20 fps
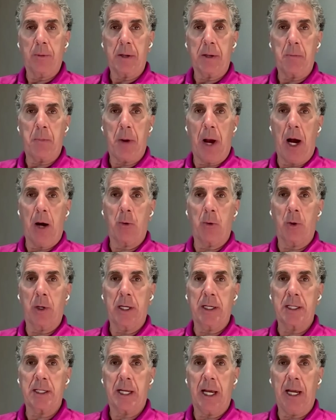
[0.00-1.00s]

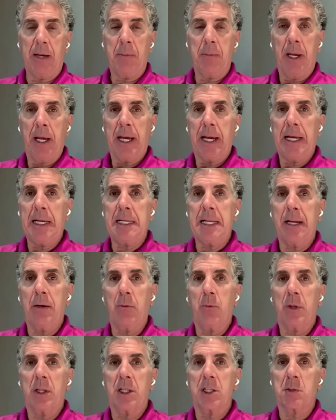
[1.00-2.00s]
overwhelming power in his game.
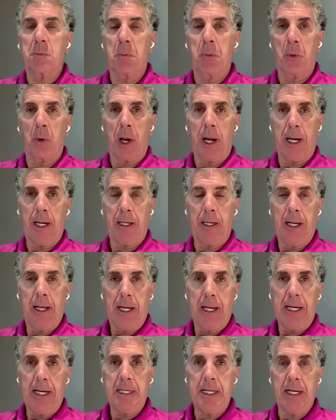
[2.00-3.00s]
He did it with his brain.